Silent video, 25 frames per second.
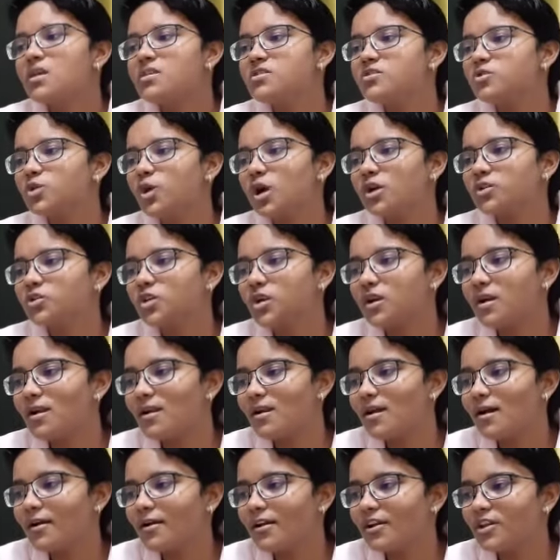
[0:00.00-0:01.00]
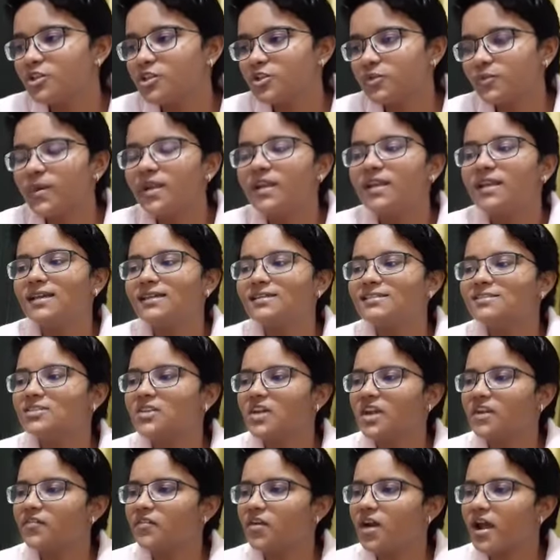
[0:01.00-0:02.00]
Structural arrangement is
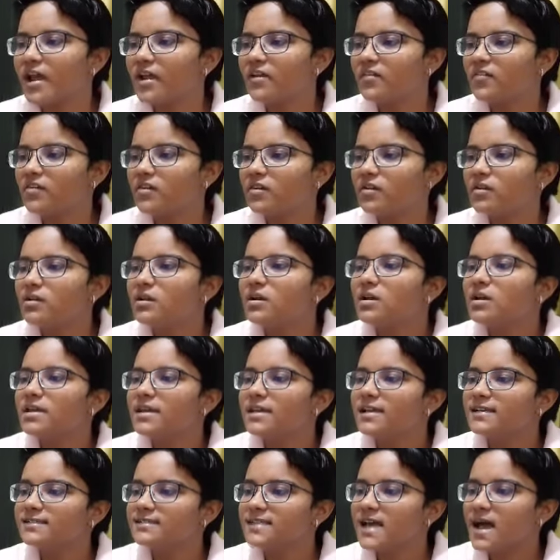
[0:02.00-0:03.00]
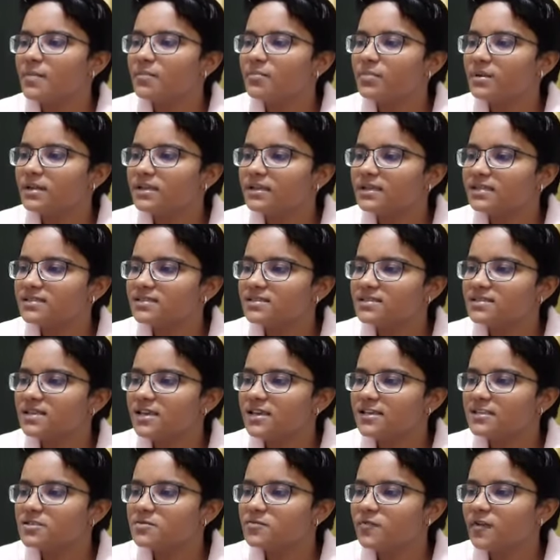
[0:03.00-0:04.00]
tetrahedral. Example is
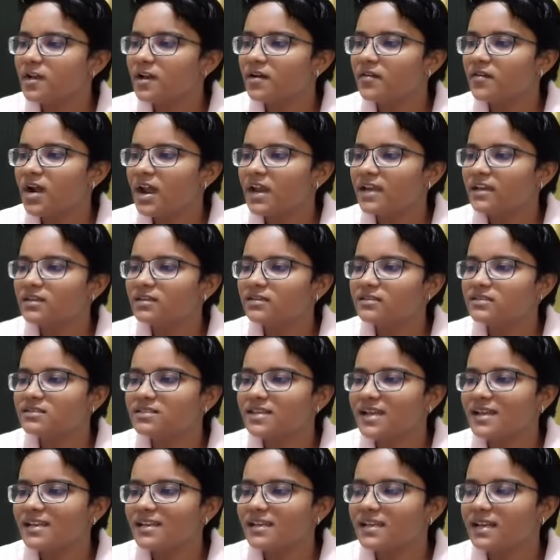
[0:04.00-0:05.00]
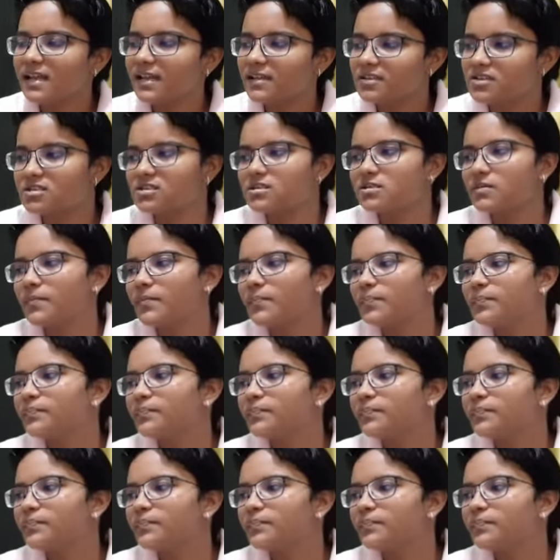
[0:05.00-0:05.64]
sphelerite ZnS.